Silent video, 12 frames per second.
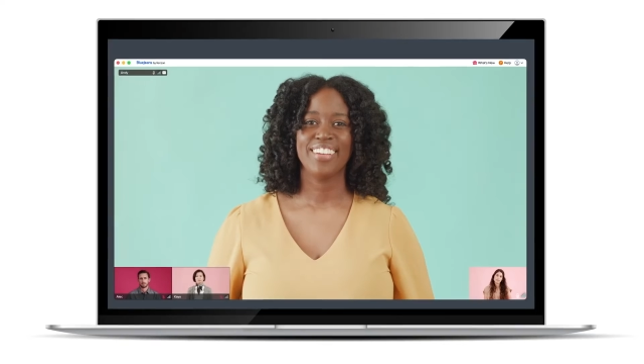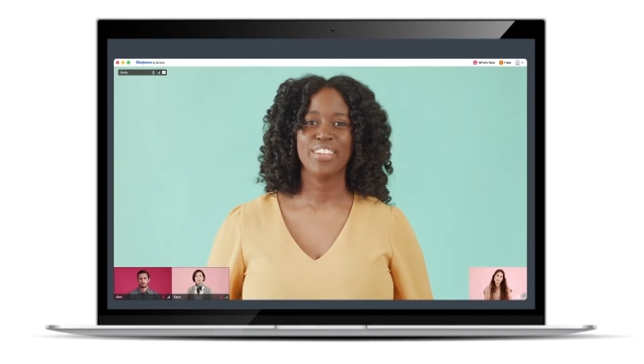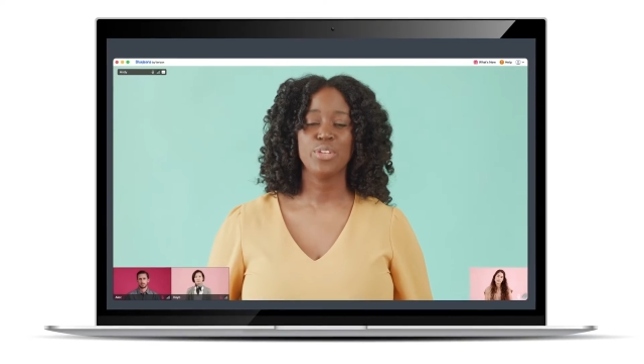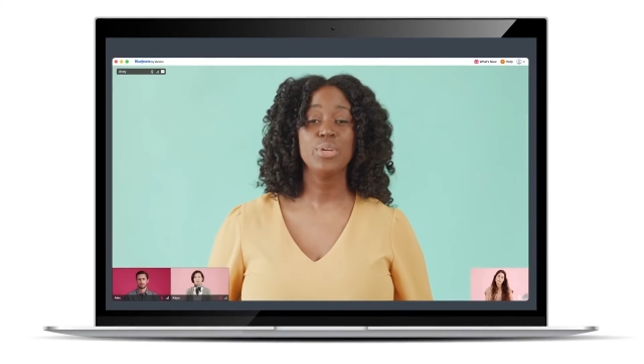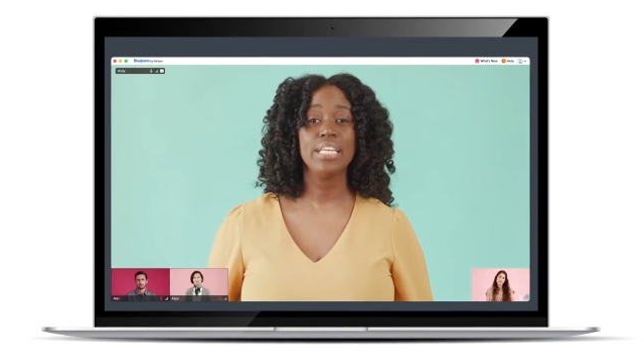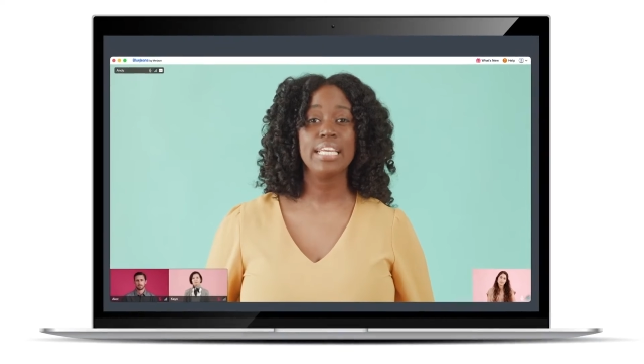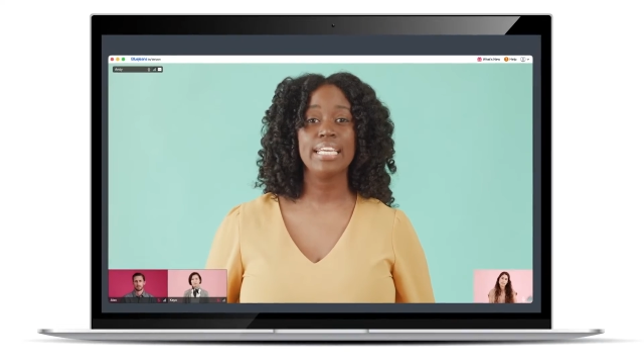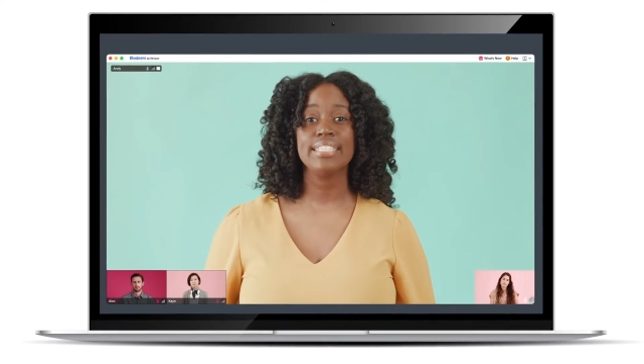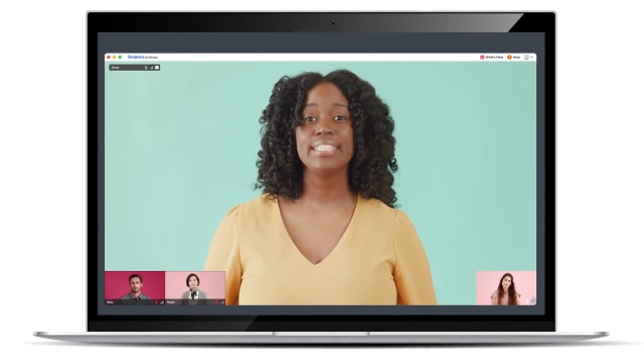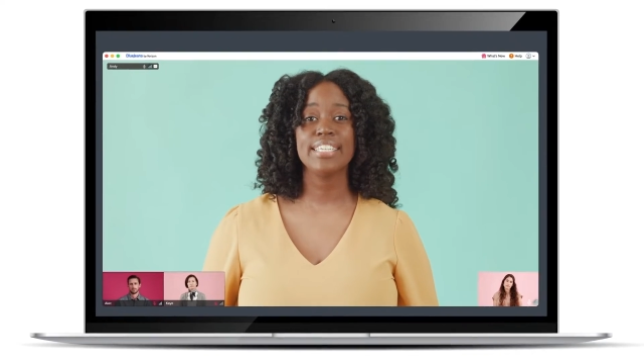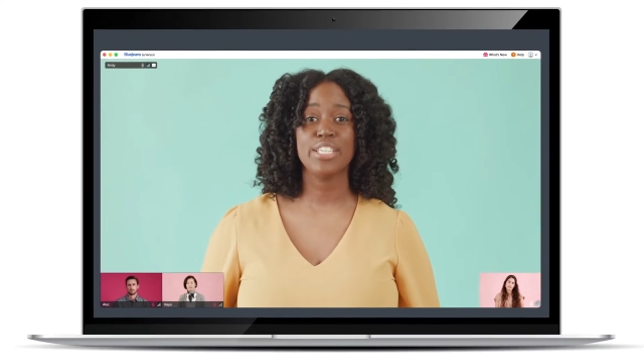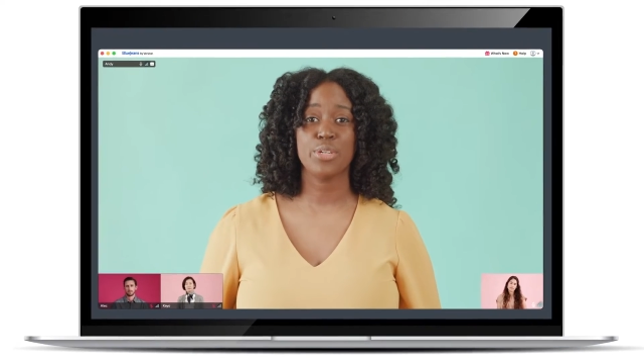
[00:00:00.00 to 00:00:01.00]
You can
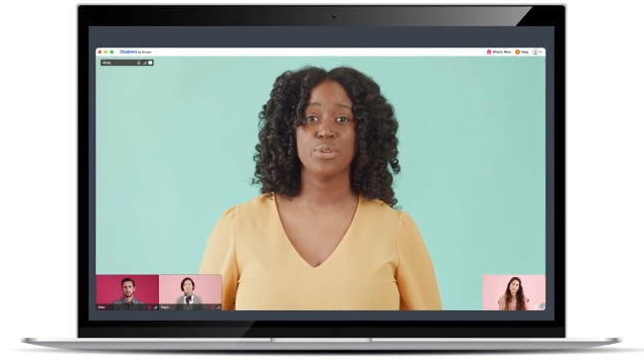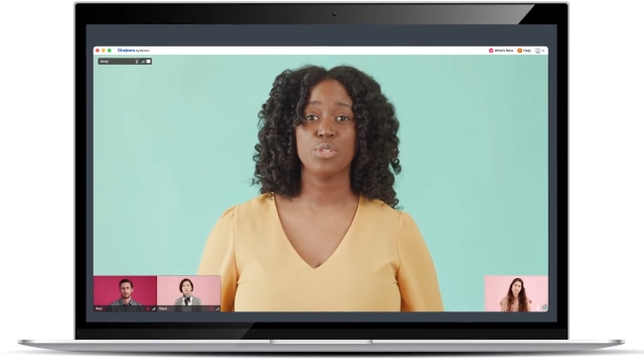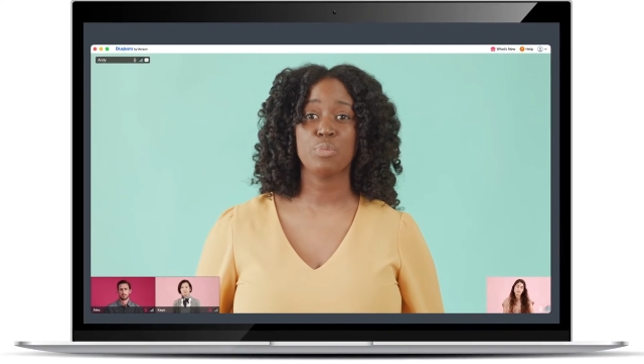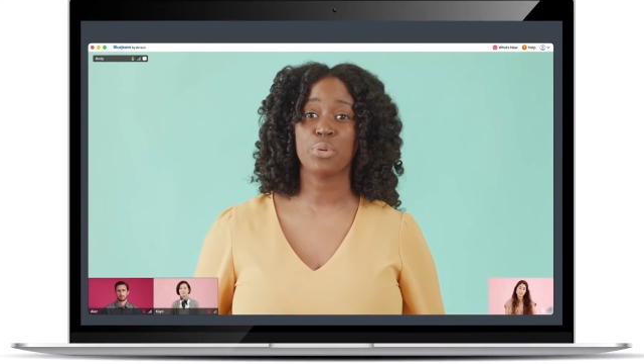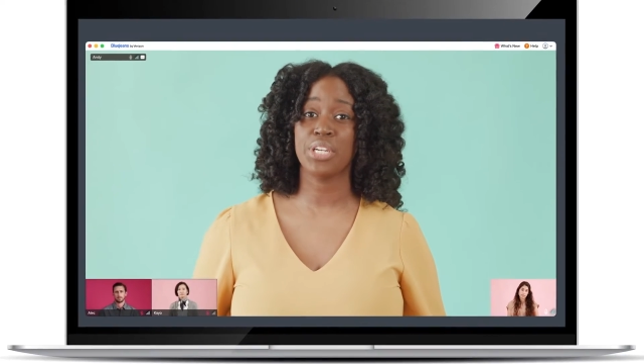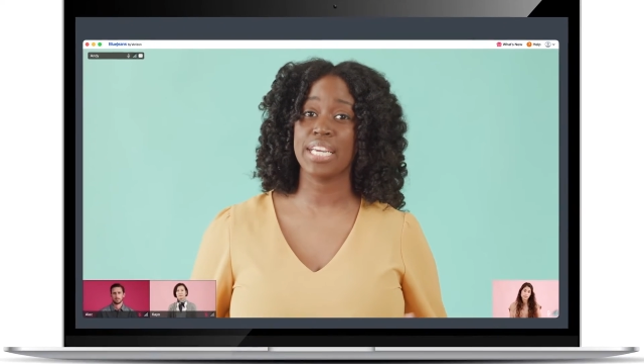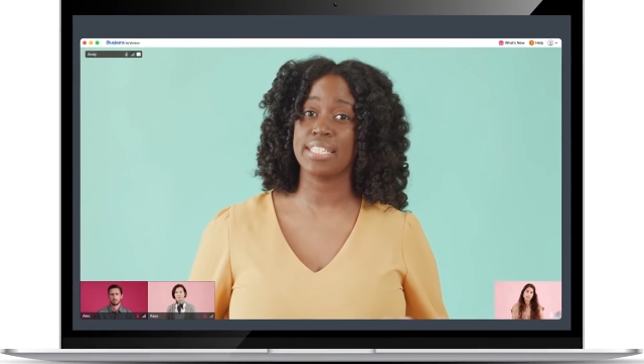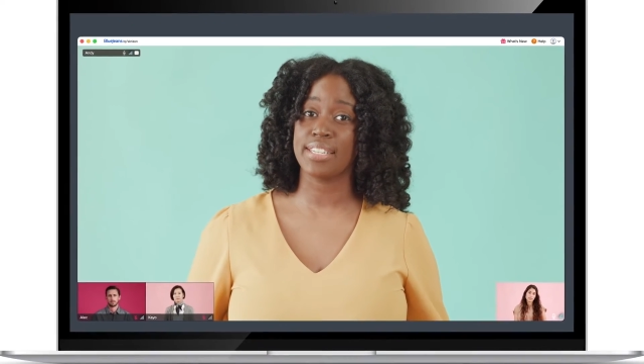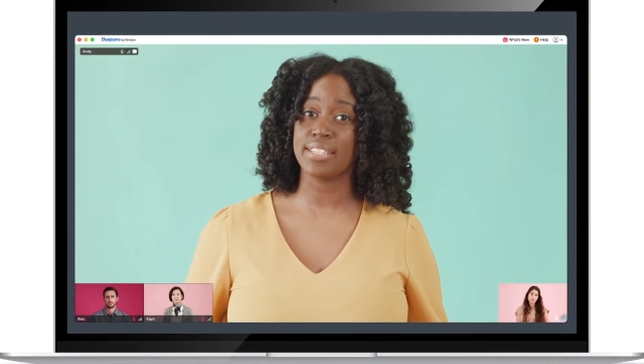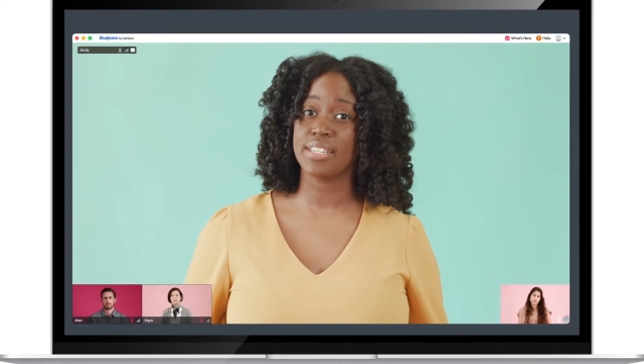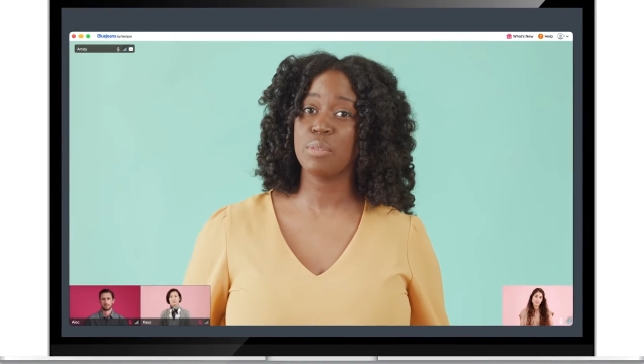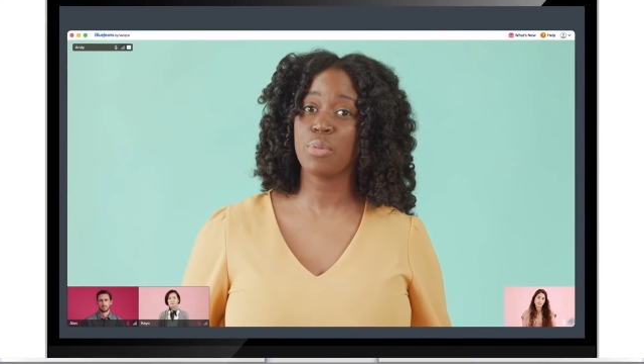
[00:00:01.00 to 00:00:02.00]
easily use
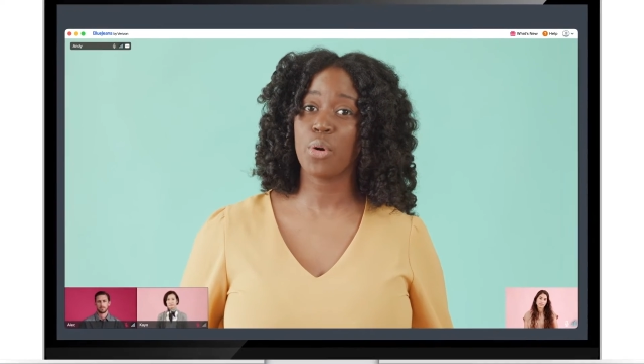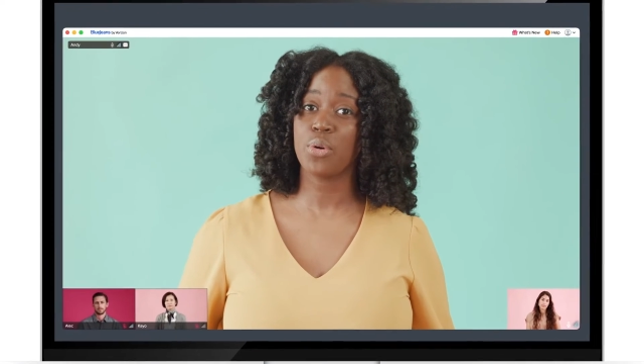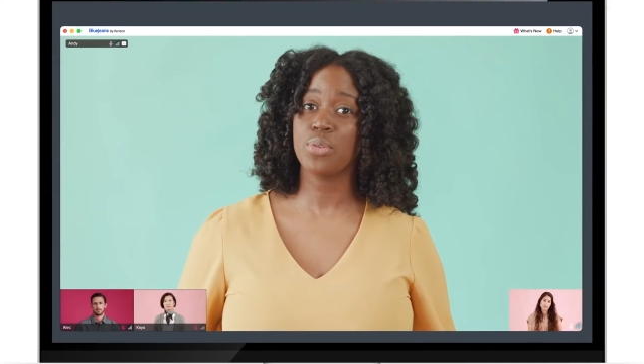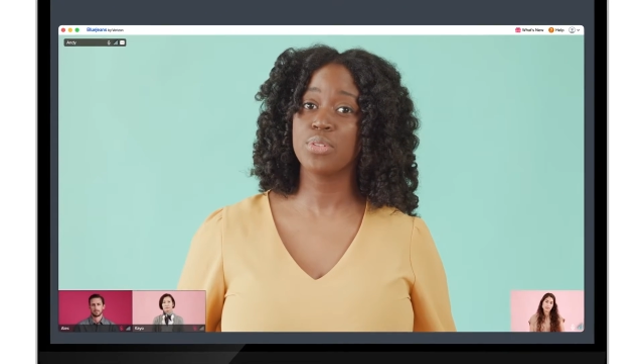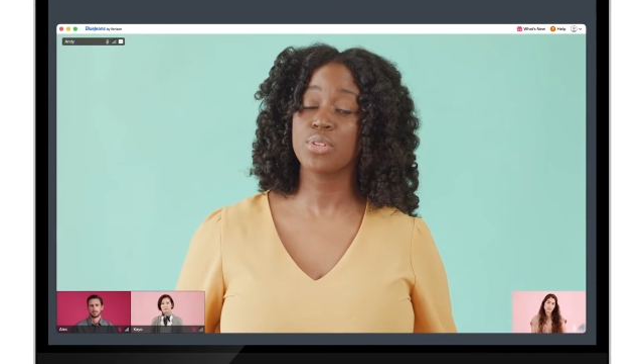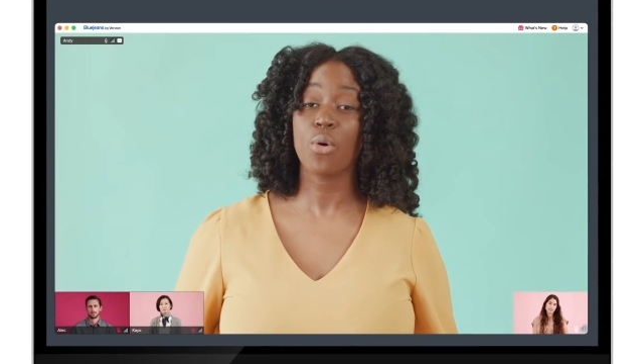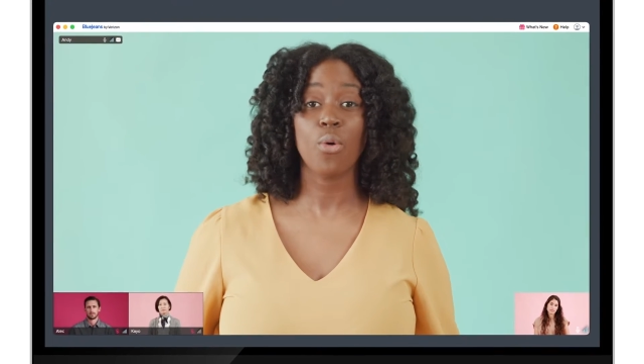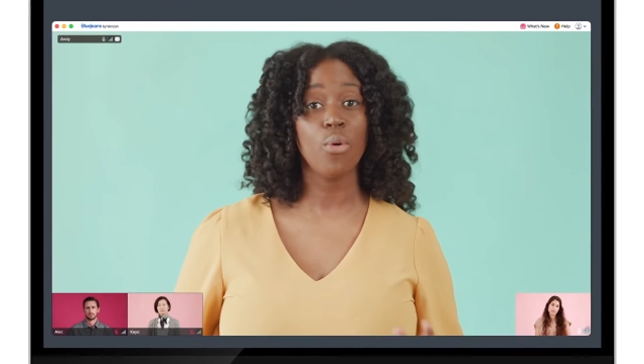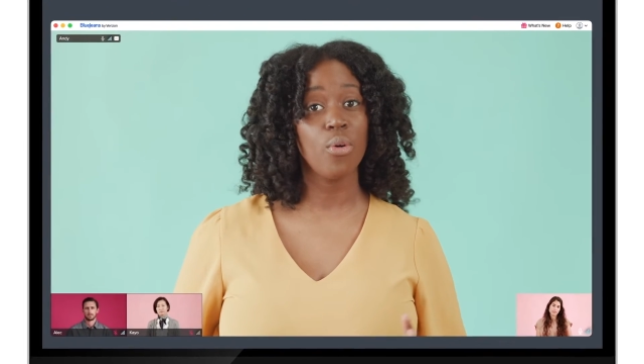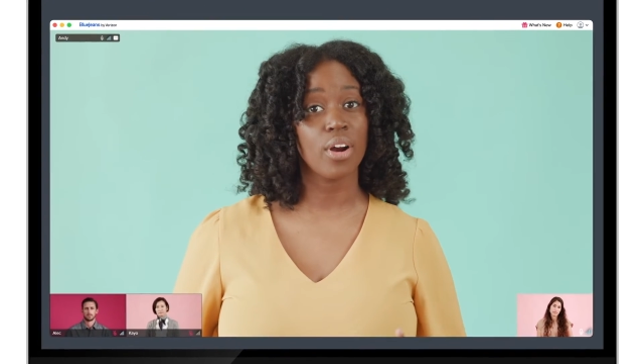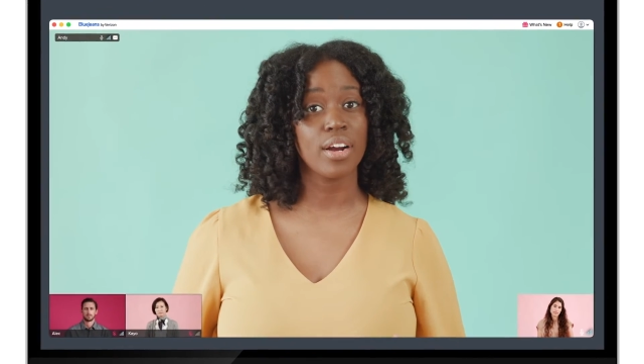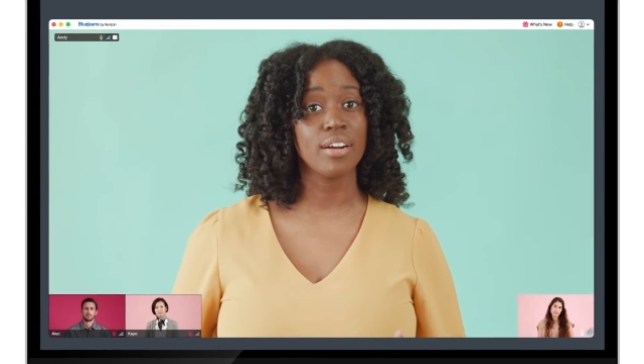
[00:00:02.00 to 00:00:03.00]
pre-existing polls
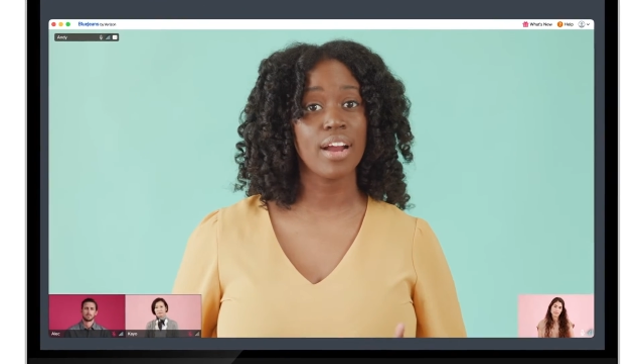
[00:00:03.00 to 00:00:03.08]
or